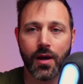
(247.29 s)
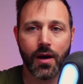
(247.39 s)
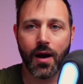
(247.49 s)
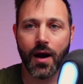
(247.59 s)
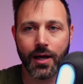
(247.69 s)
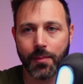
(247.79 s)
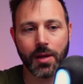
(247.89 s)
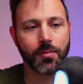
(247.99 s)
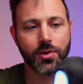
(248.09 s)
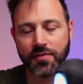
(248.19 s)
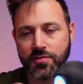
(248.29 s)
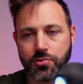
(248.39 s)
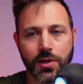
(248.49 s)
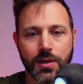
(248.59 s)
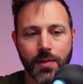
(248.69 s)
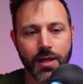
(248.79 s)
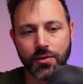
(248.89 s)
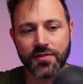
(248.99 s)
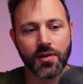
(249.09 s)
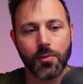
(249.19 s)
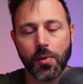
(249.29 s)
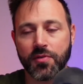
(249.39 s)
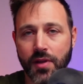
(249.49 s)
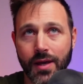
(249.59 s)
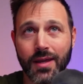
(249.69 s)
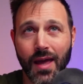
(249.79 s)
and I'm able to stream and use it almost like